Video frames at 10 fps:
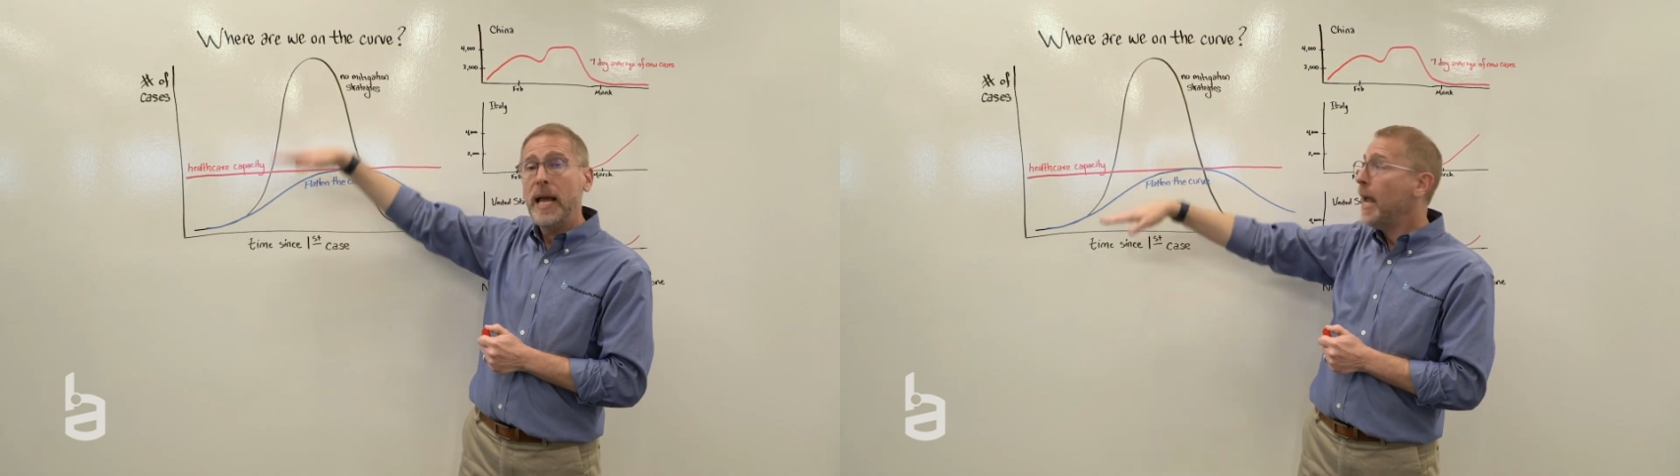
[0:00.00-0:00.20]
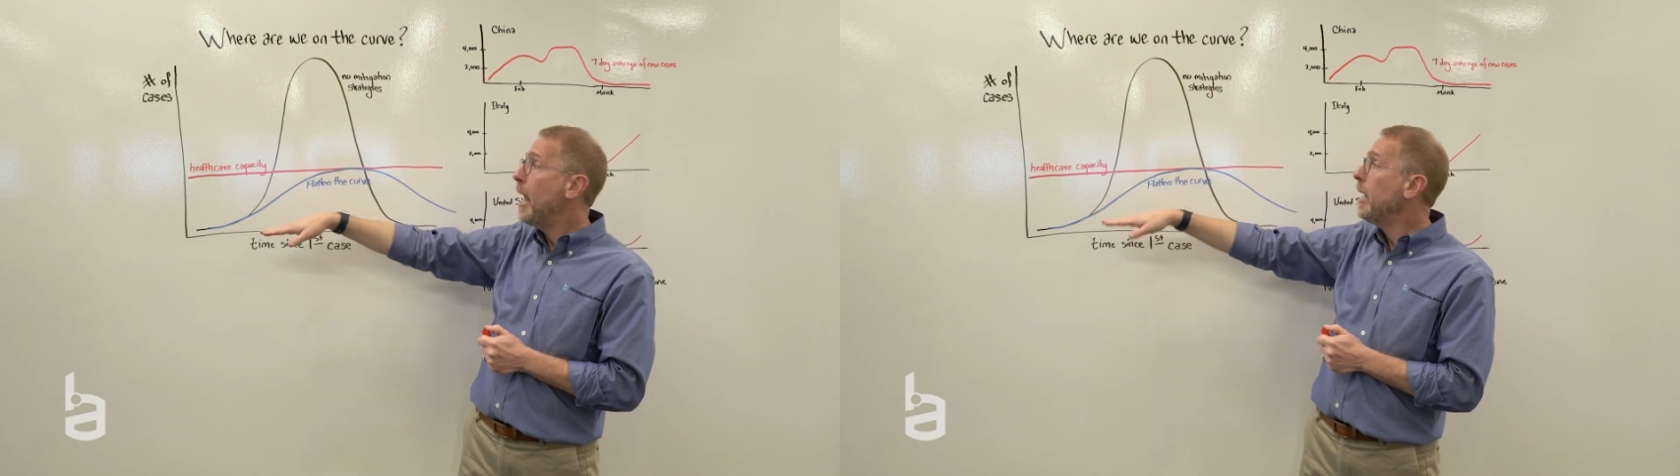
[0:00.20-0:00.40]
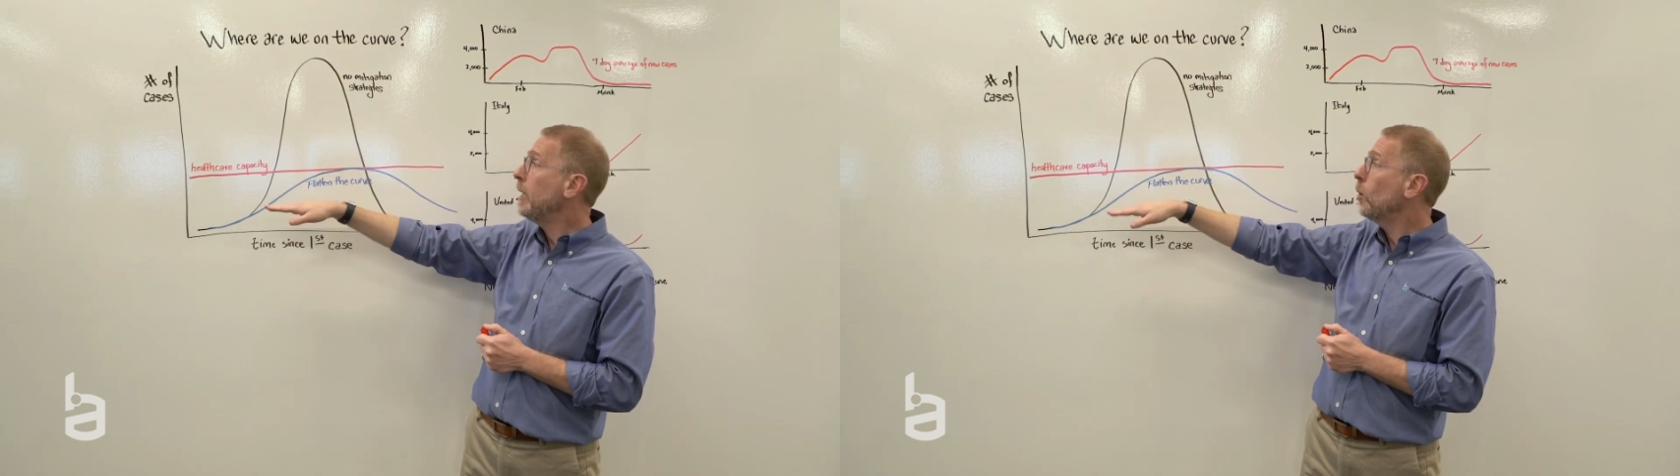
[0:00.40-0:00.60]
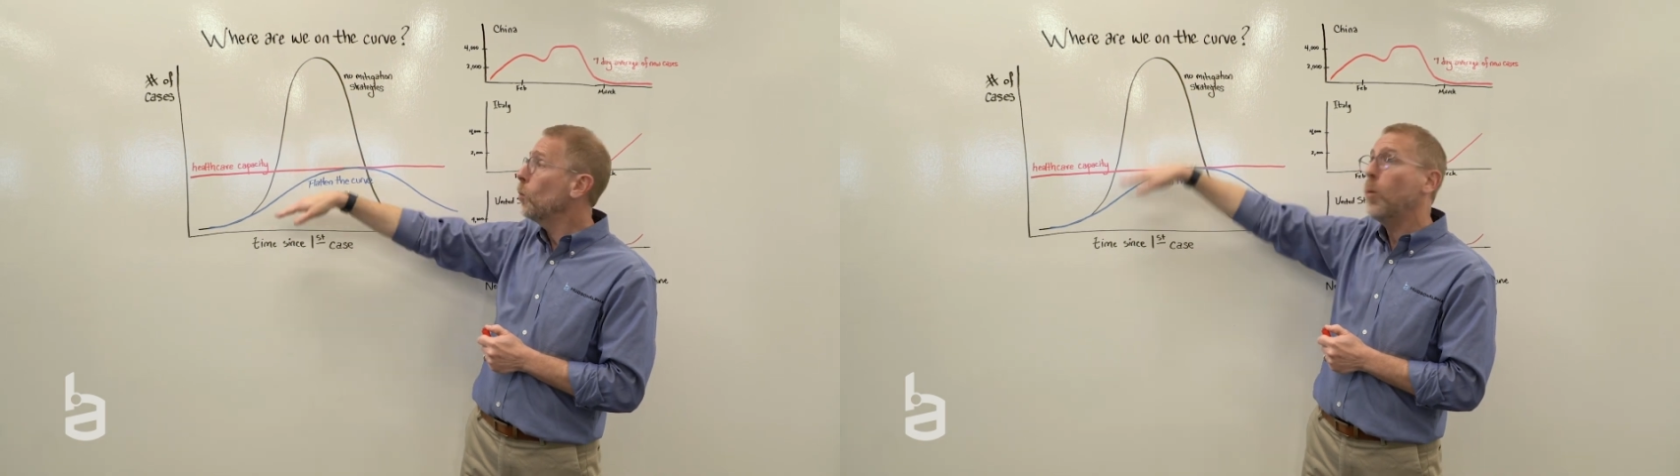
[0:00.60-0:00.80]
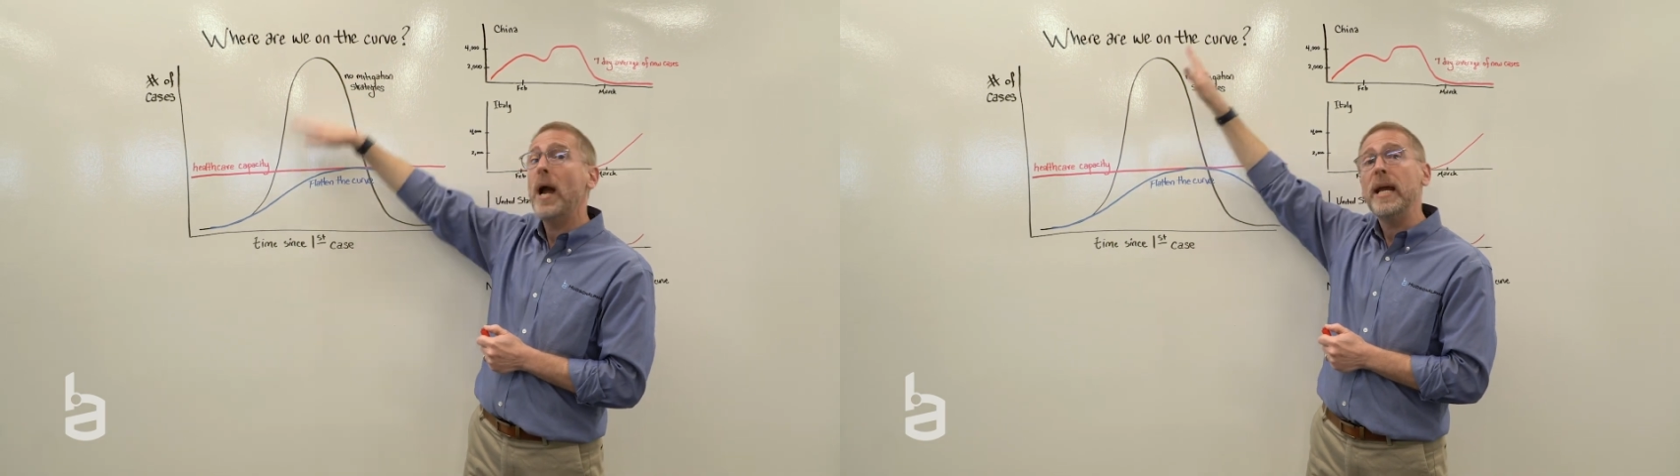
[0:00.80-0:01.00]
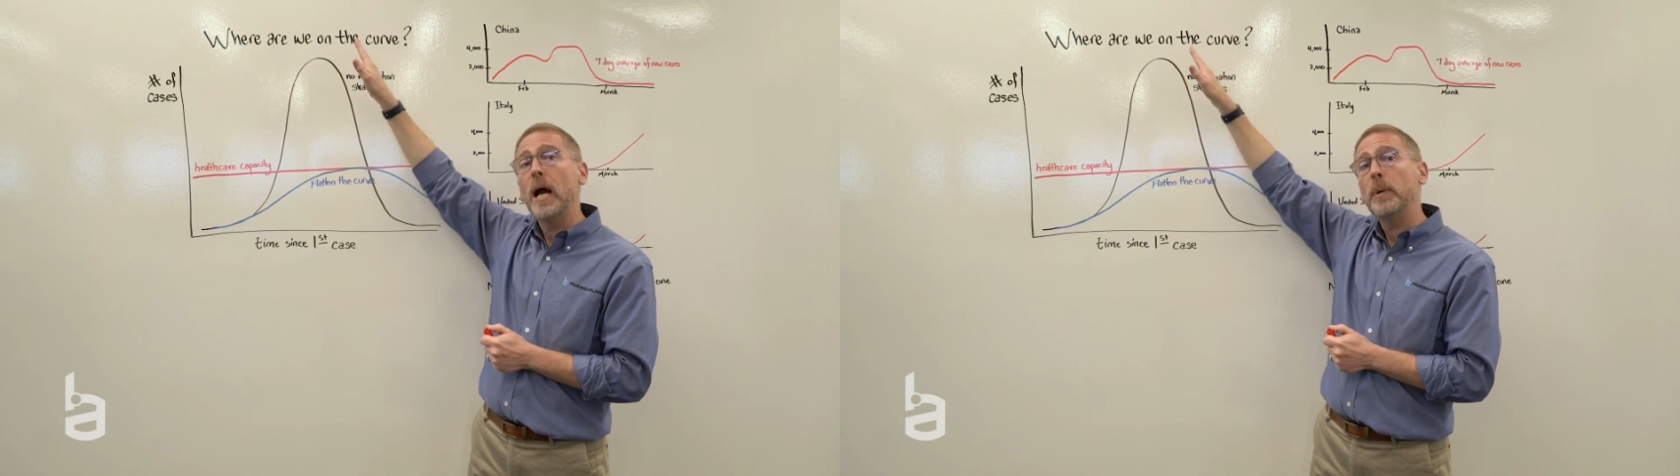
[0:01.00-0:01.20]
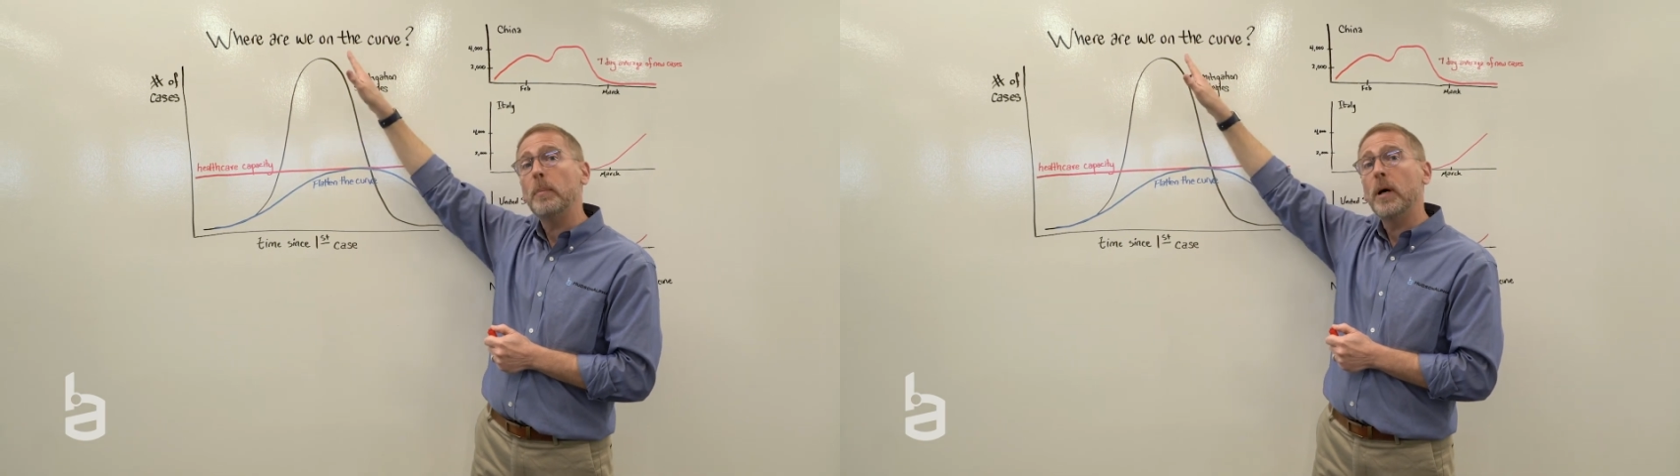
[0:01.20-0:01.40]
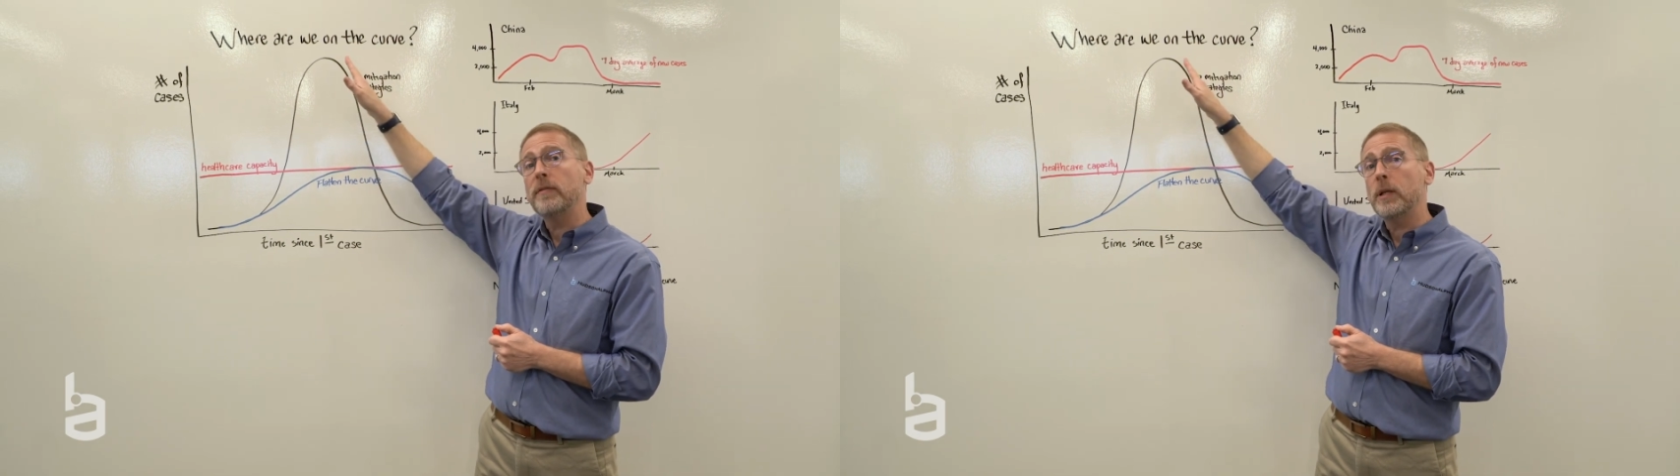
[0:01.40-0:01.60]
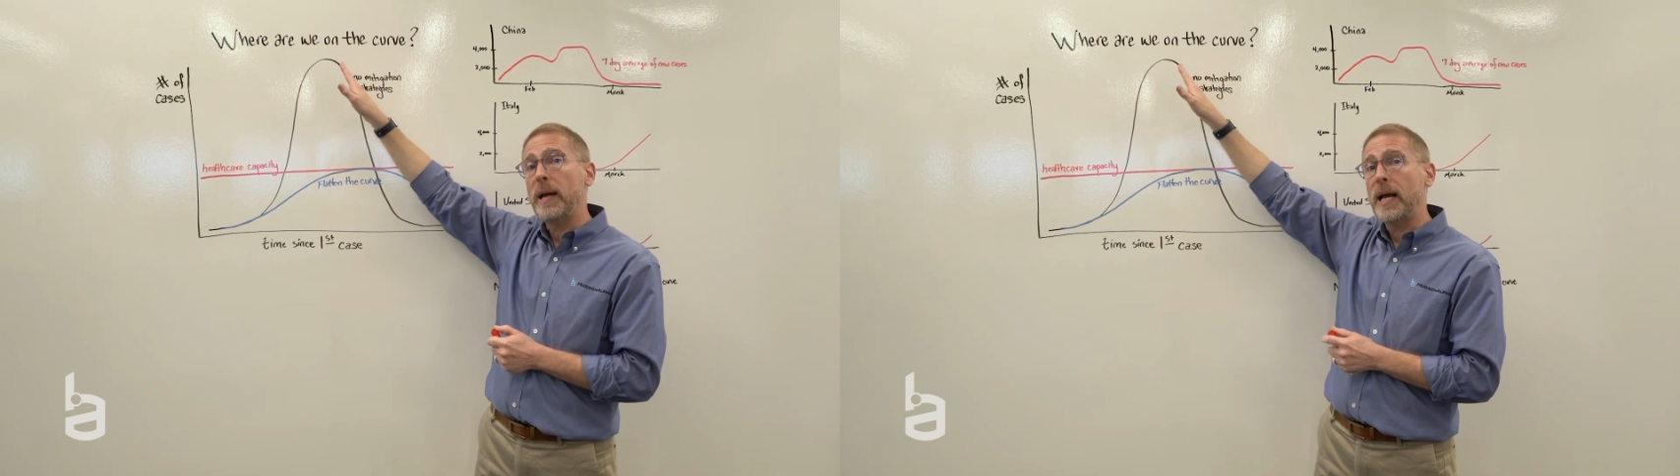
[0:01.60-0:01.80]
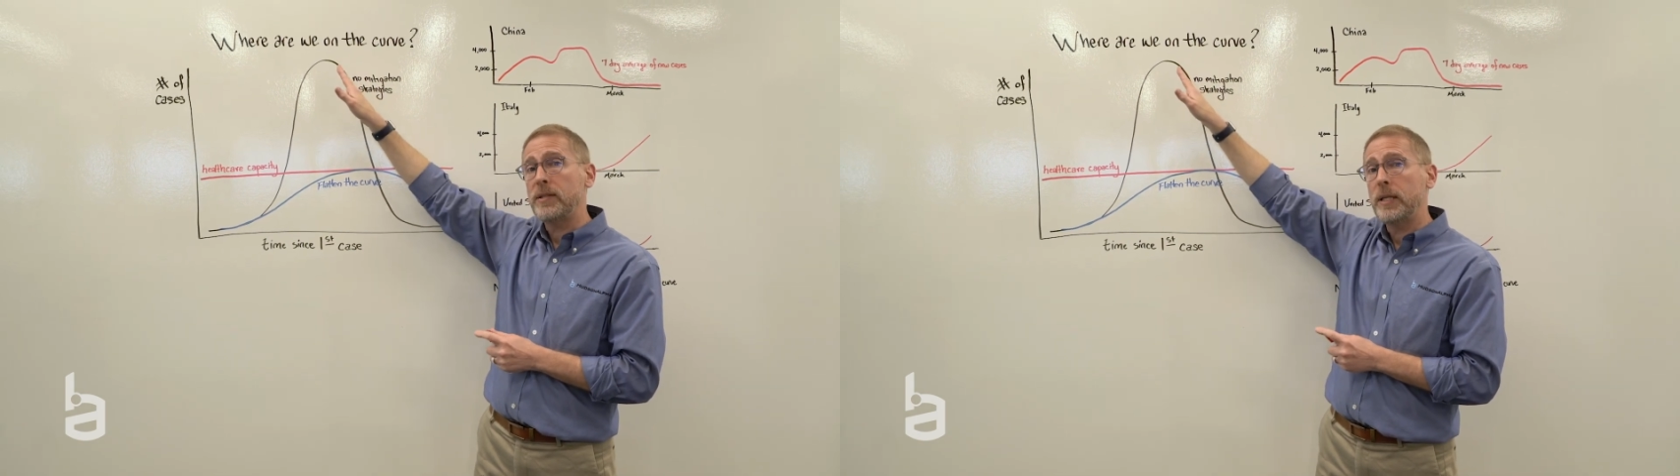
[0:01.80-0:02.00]
heading way up above
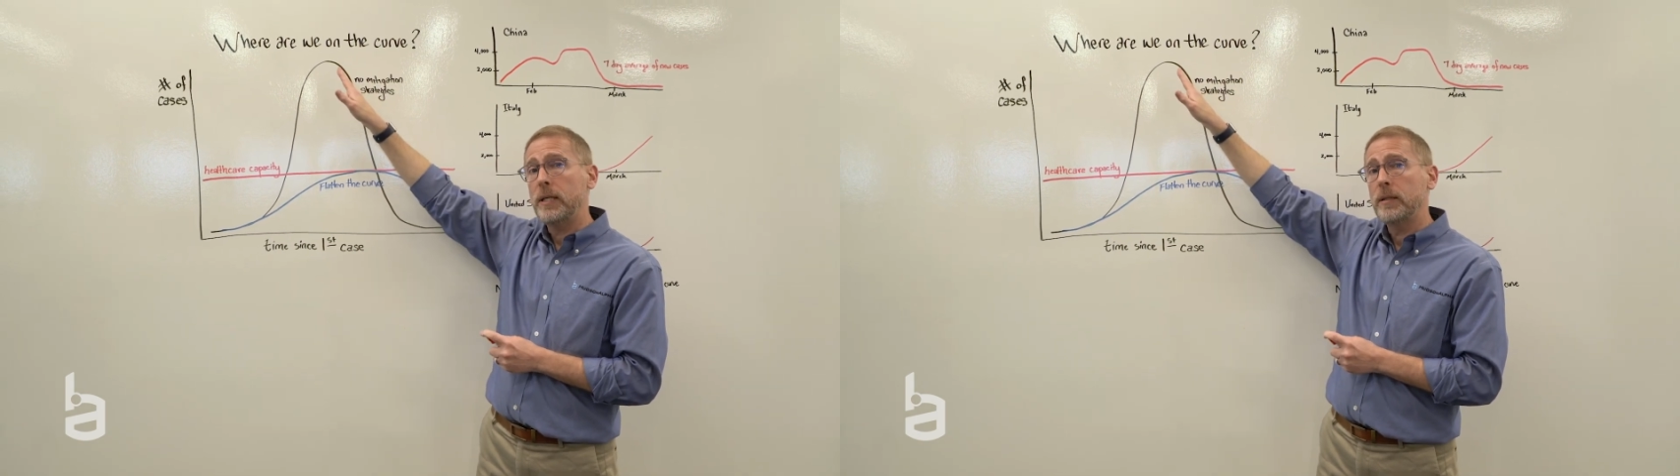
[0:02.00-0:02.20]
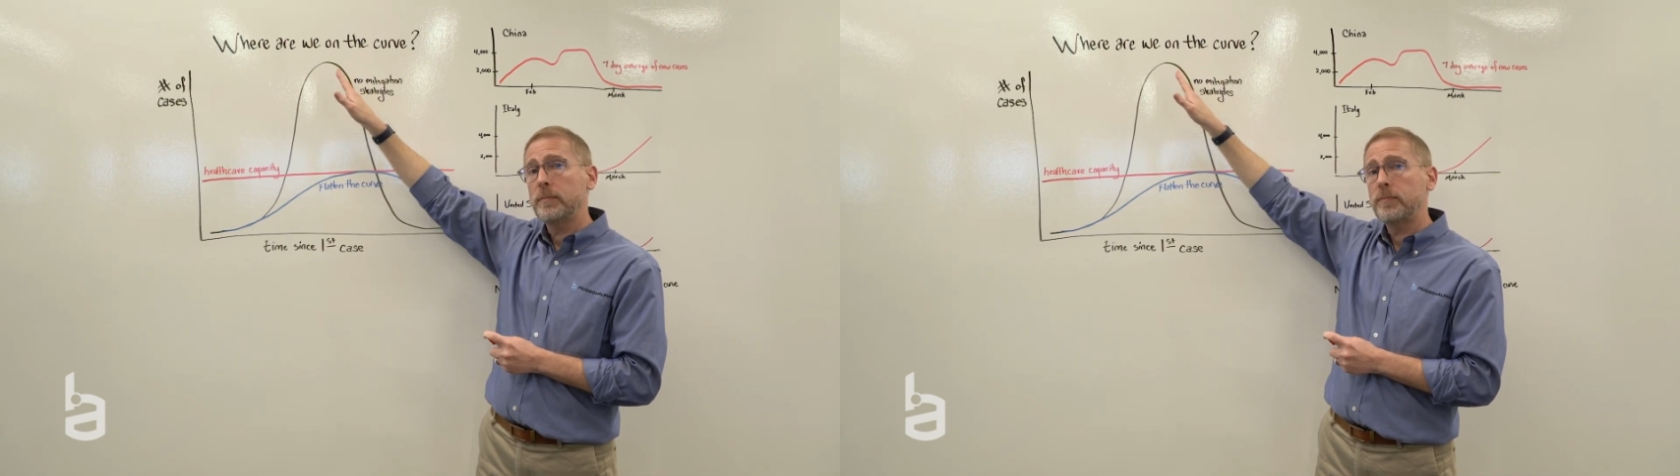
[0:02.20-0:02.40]
capacity?